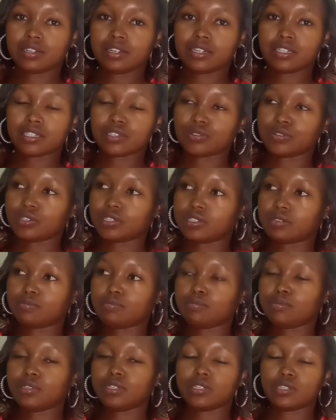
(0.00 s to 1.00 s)
It will
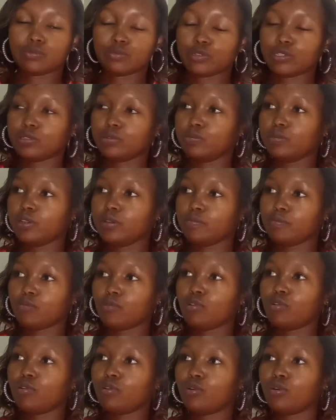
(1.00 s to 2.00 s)
be
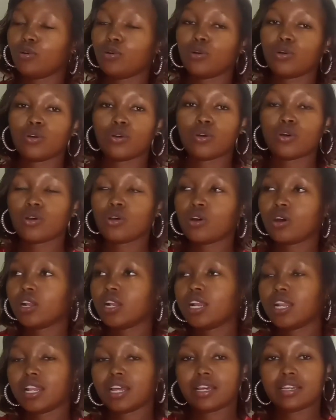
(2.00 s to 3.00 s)
more
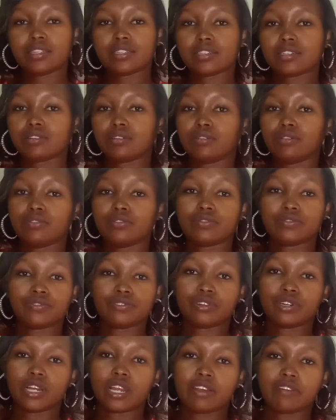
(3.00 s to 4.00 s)
light or
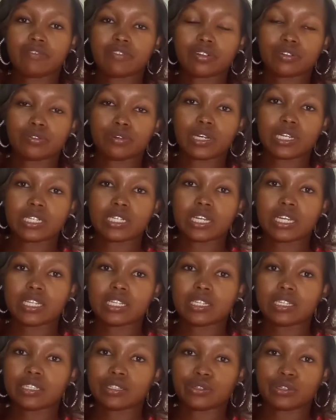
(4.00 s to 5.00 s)
for everyone,
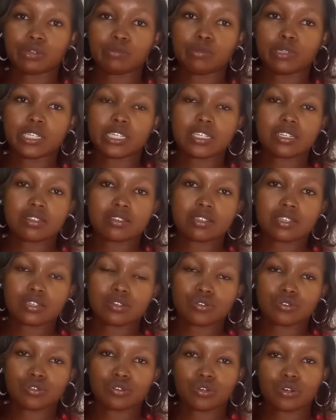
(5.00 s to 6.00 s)
and it will be easier
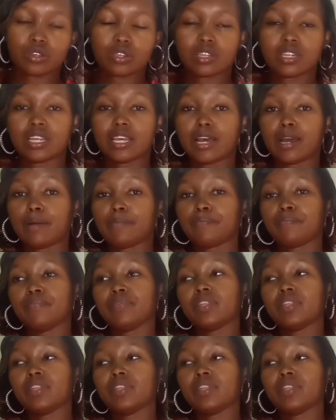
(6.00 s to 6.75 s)
to talk there.